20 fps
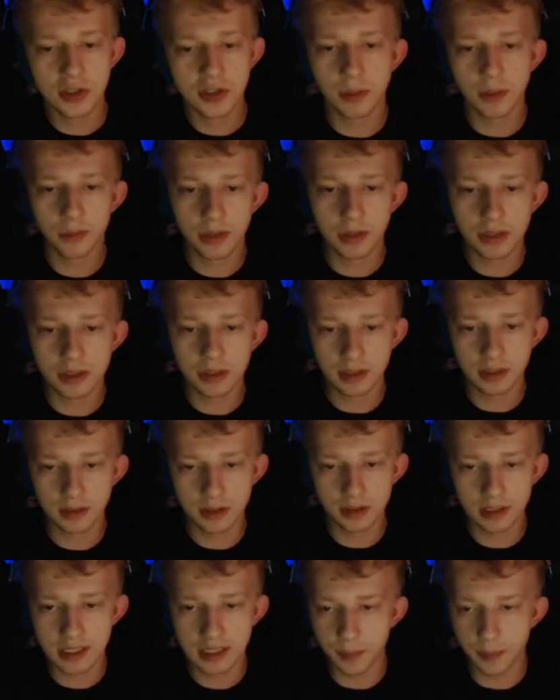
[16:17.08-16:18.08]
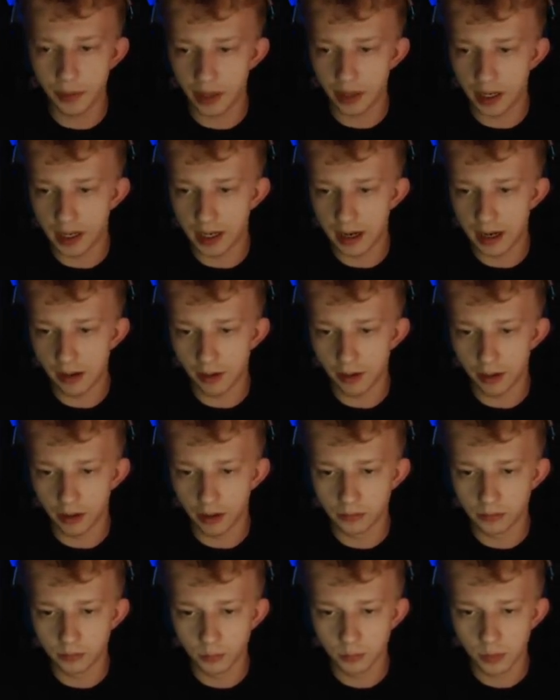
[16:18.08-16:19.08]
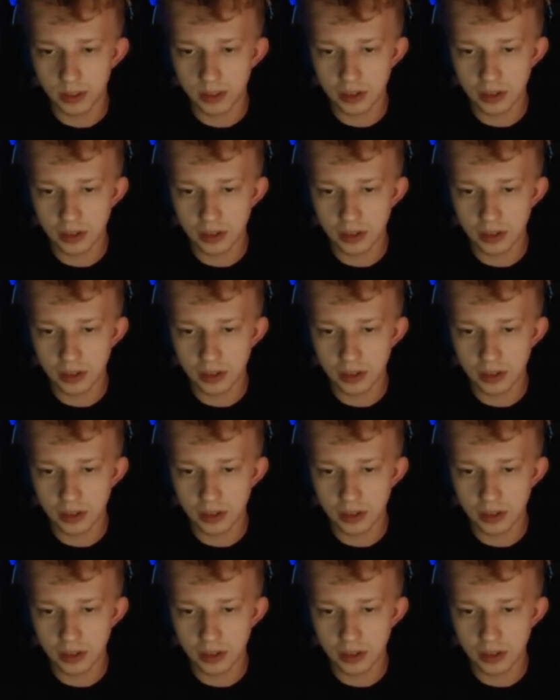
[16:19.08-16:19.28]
something to keep an eye out on. We can